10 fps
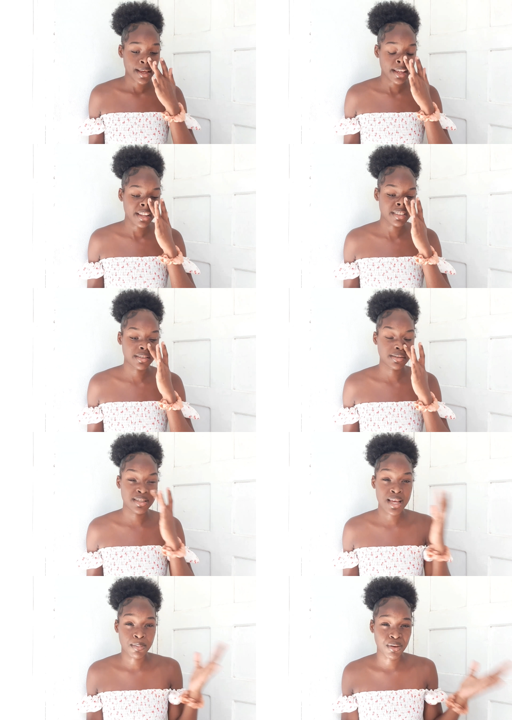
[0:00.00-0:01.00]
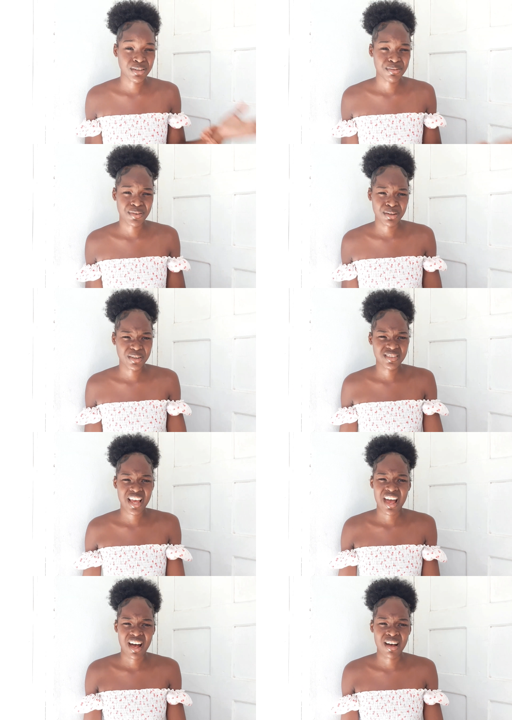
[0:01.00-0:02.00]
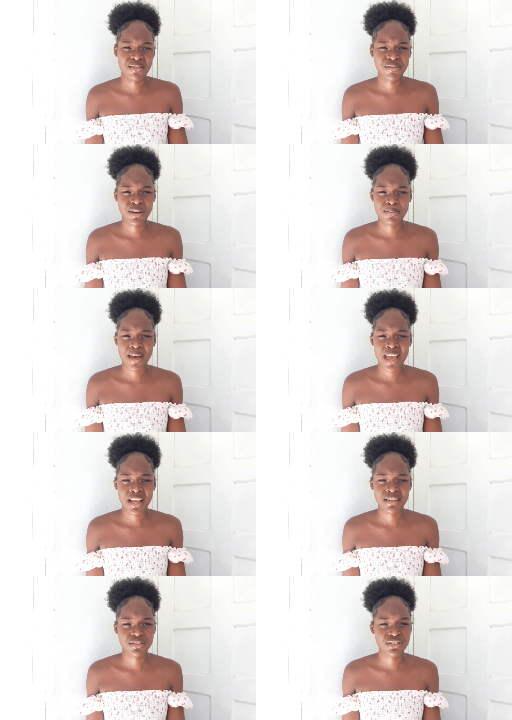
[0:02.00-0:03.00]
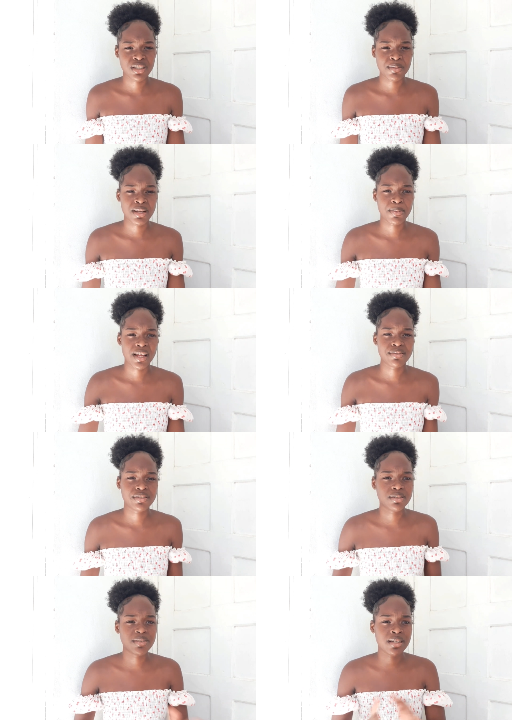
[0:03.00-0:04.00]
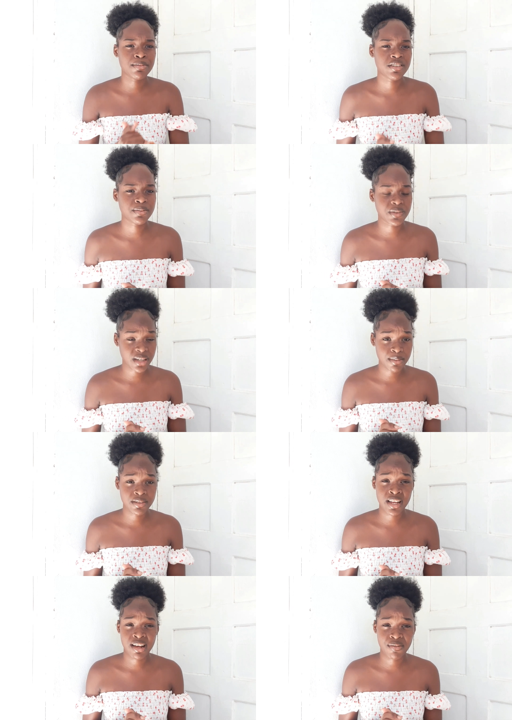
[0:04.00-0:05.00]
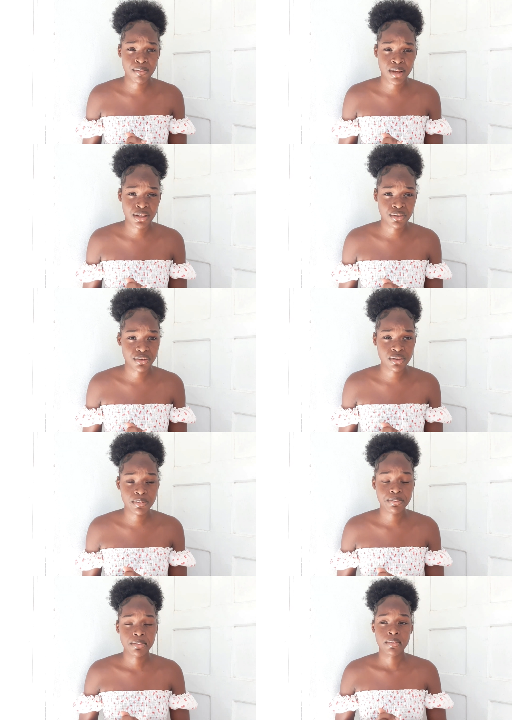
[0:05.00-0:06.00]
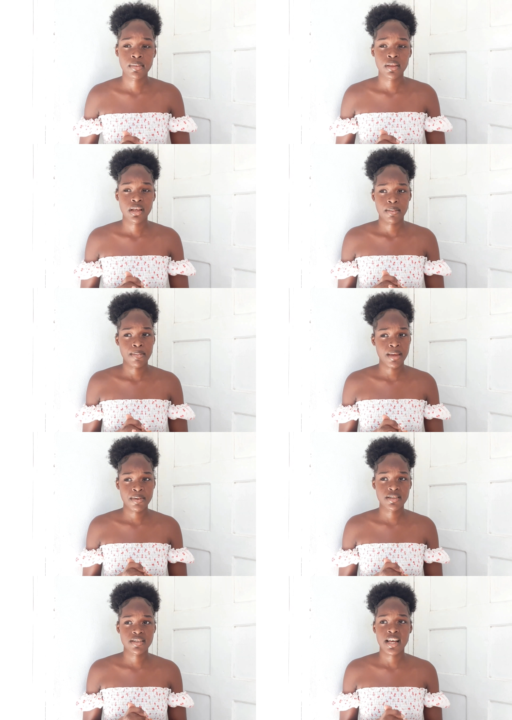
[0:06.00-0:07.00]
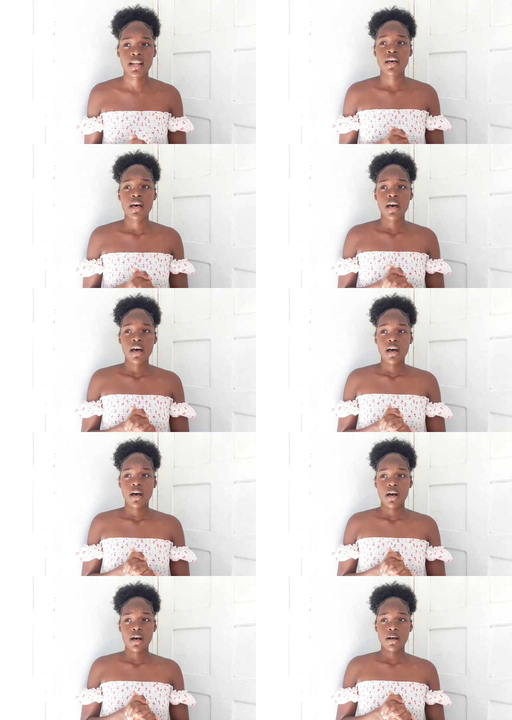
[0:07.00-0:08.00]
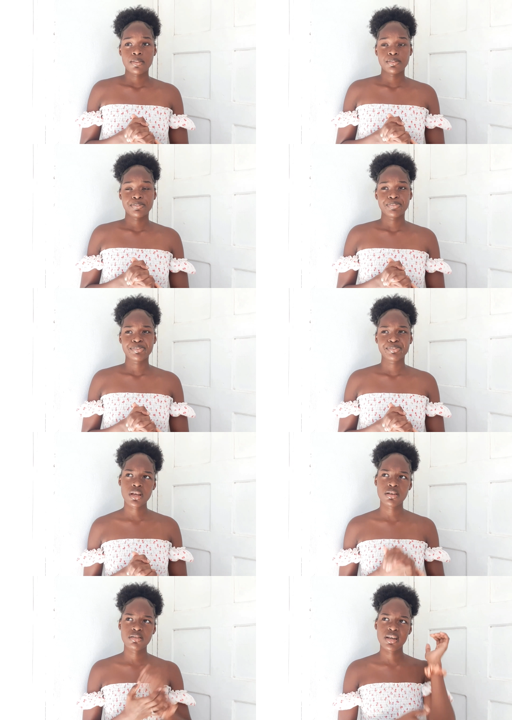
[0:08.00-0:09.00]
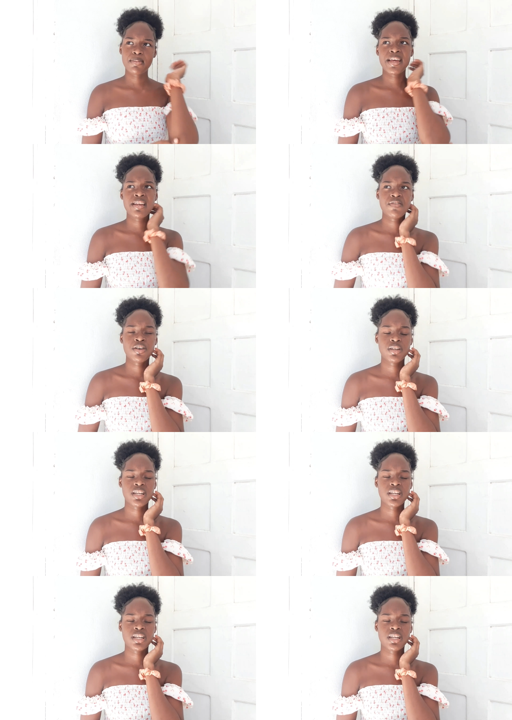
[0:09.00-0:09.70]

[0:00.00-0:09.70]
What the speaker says: it's the amount of followers I have on my social media platforms and subscribers I have on my YouTube. Maybe it's that. Am I leaving out